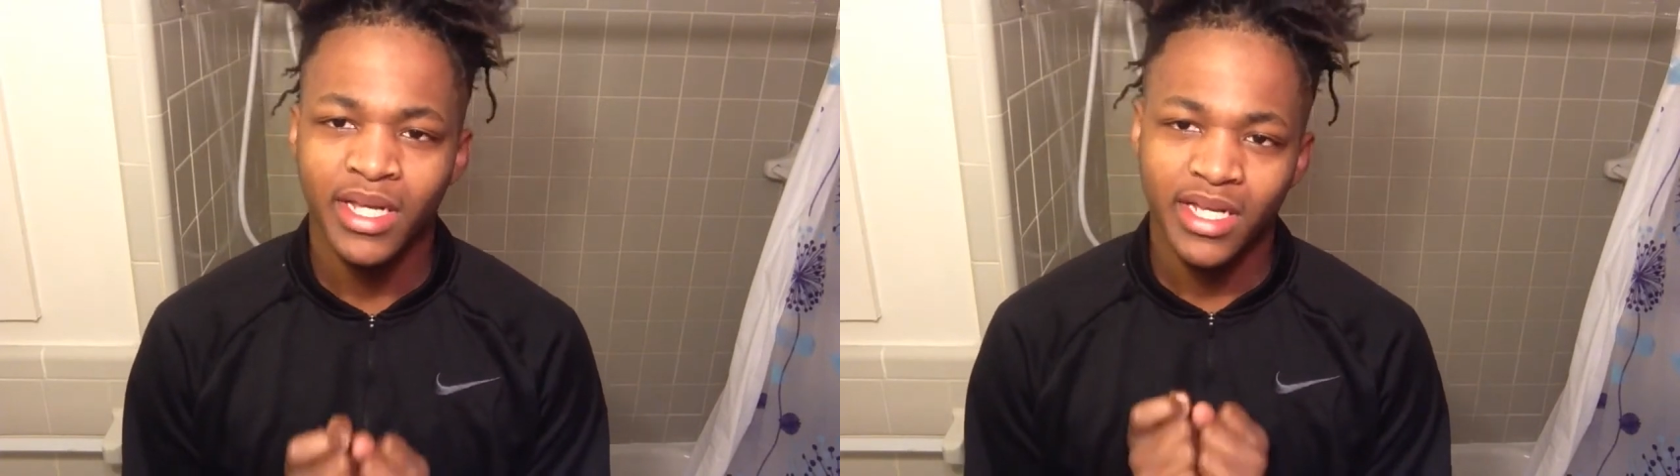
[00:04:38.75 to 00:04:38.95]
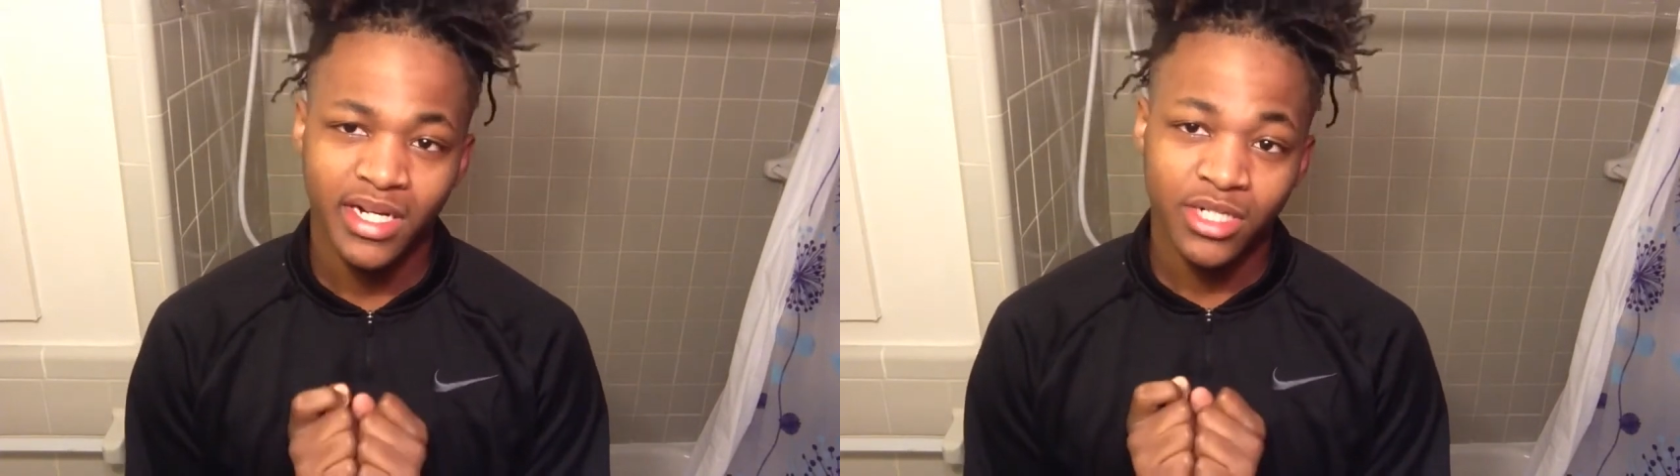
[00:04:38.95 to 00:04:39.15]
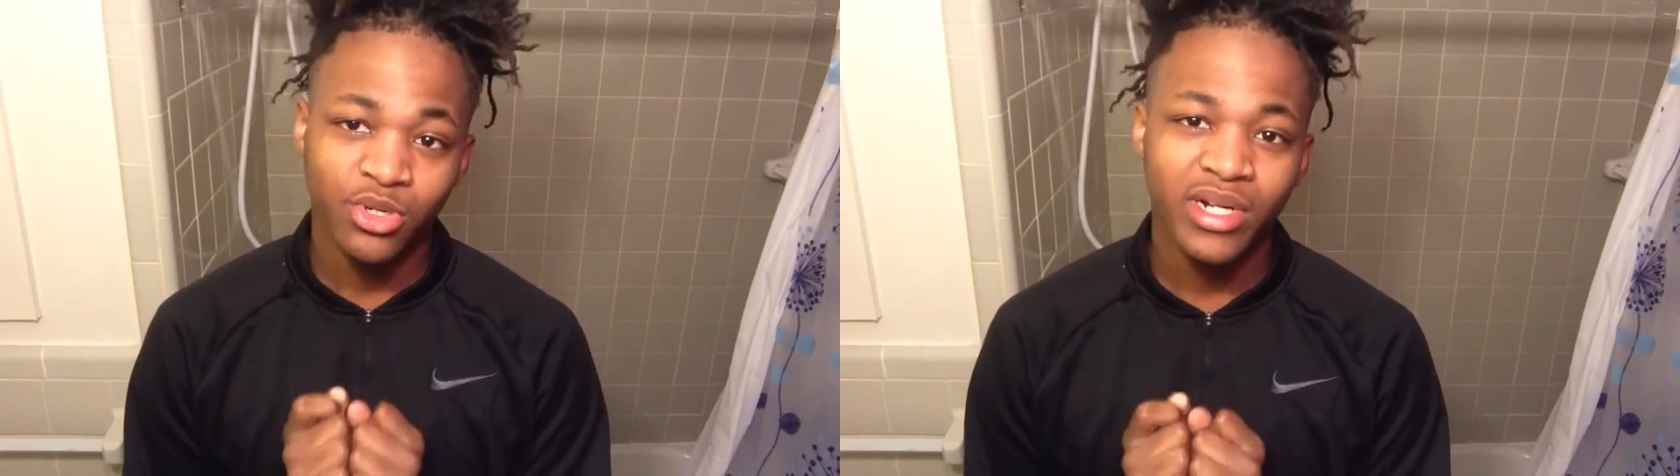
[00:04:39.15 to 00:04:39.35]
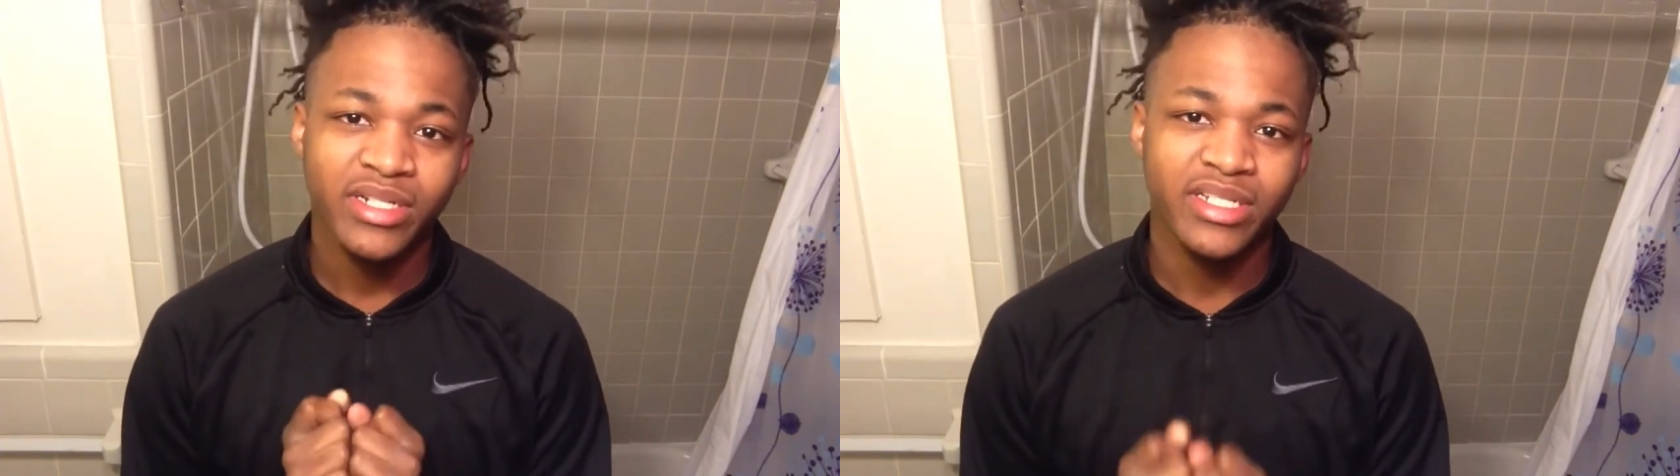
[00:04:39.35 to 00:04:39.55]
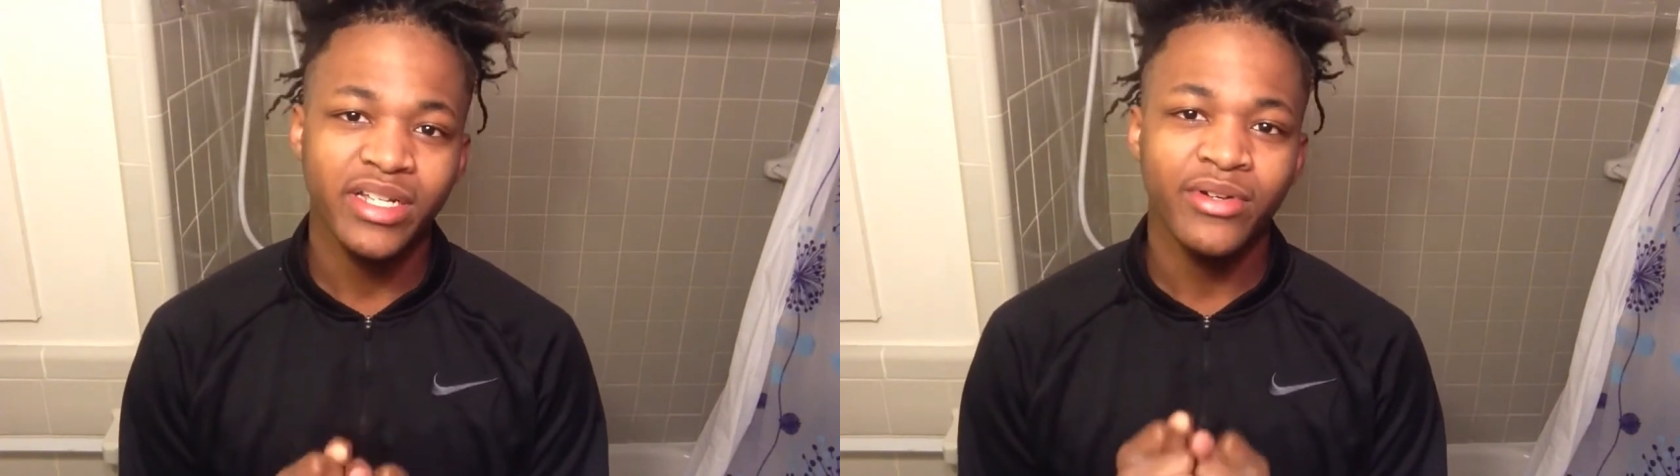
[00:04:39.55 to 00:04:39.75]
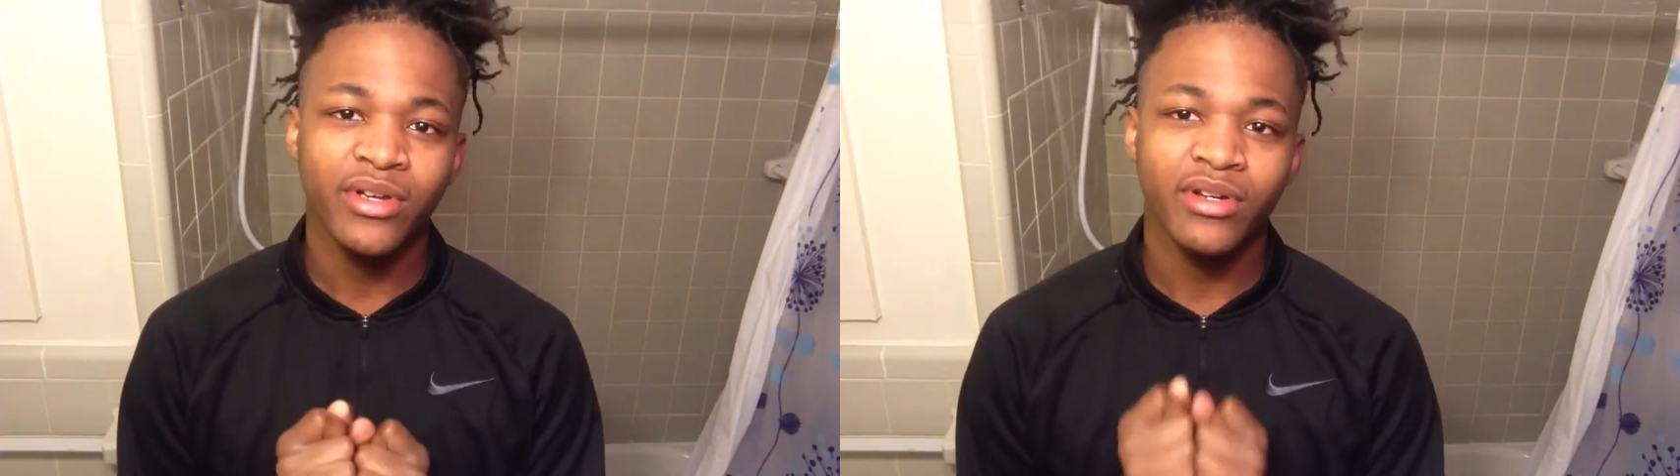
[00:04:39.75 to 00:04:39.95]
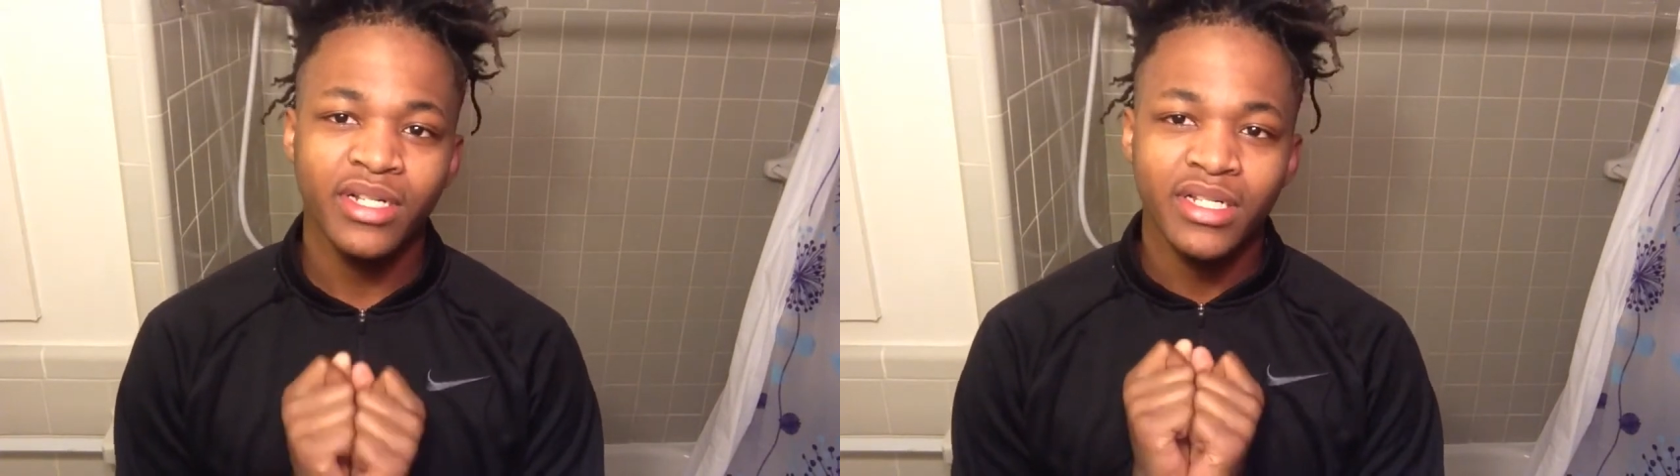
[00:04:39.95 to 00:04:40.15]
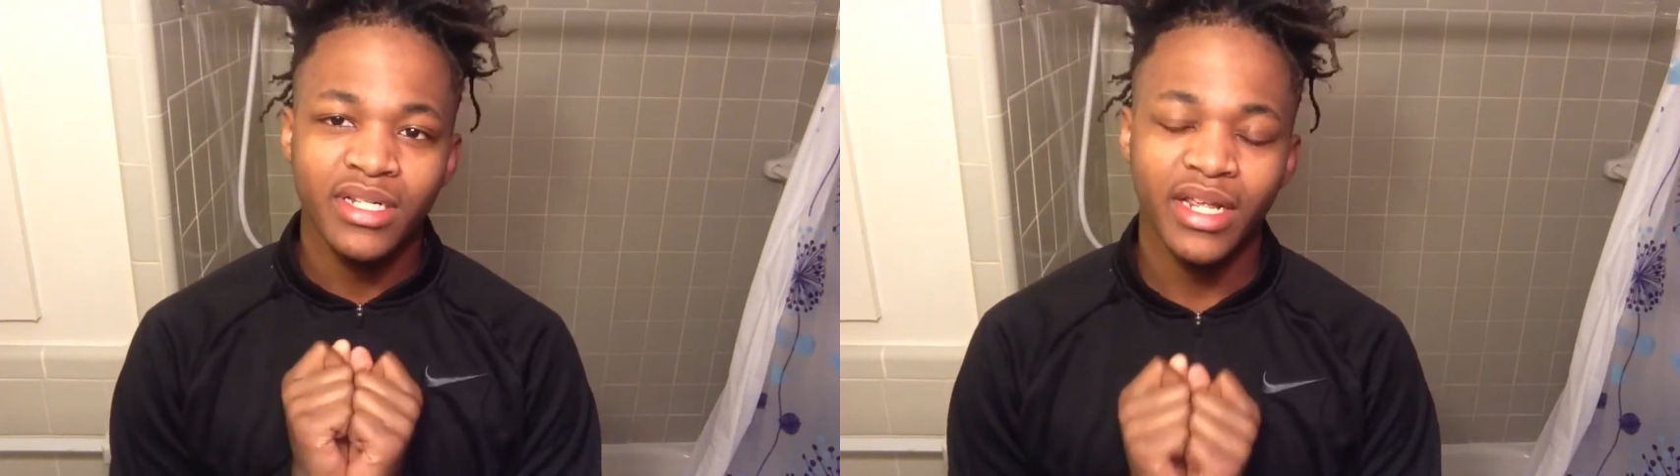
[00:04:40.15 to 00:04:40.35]
And I try to tell y'all
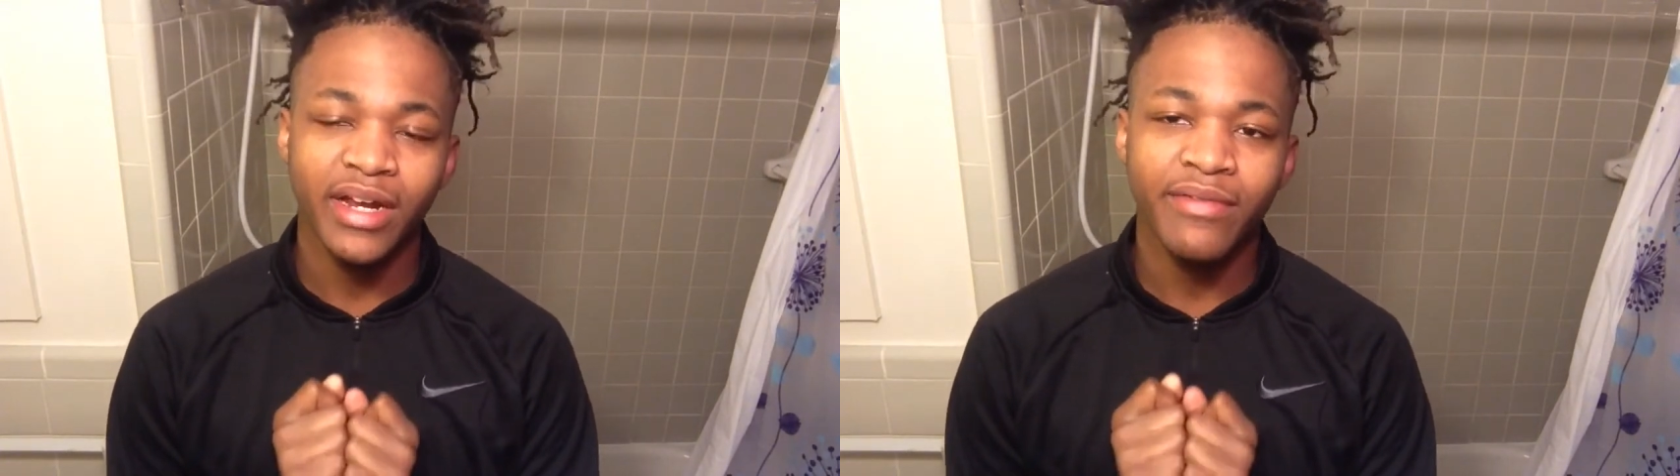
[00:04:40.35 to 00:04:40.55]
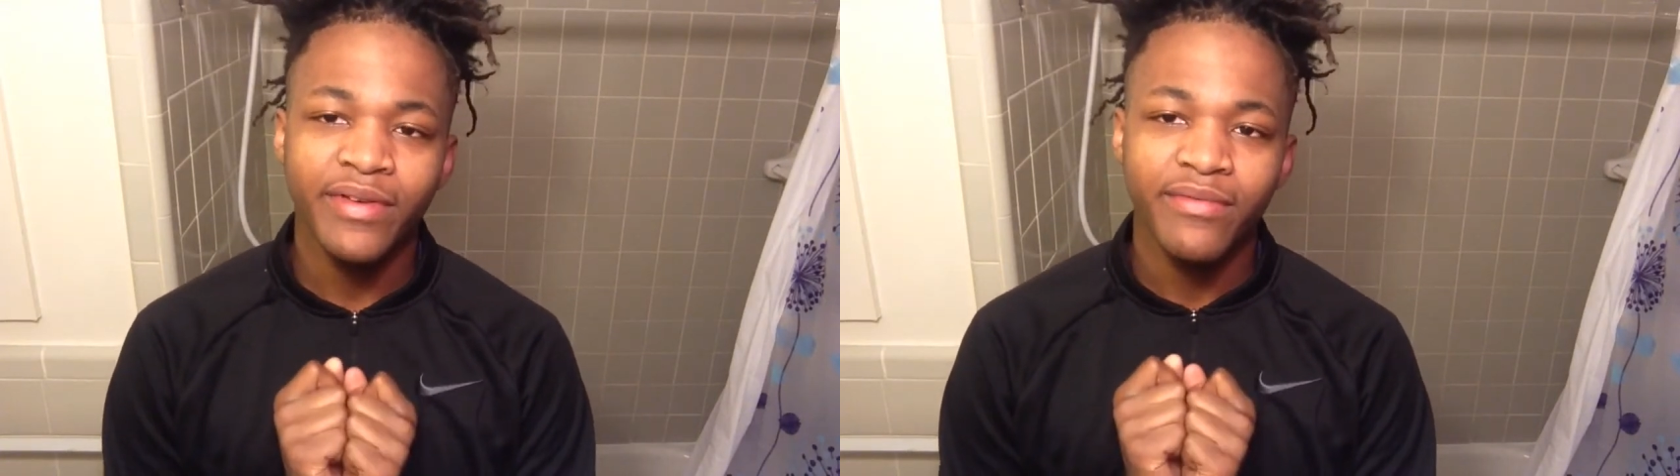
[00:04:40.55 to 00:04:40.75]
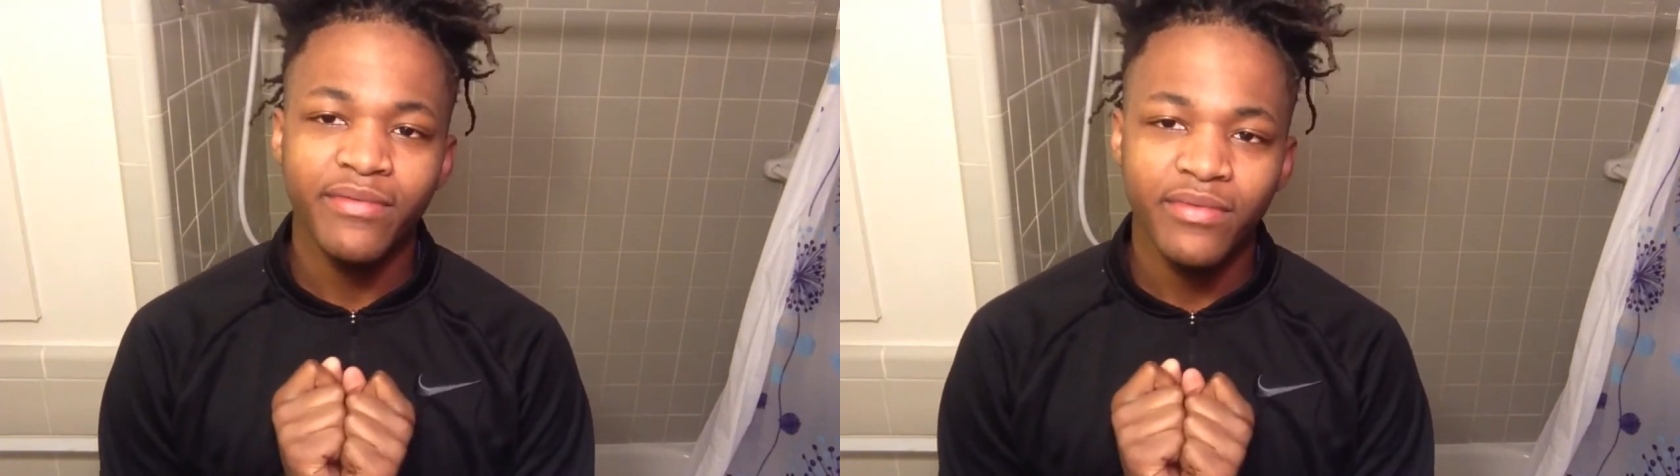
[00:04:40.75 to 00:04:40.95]
this in every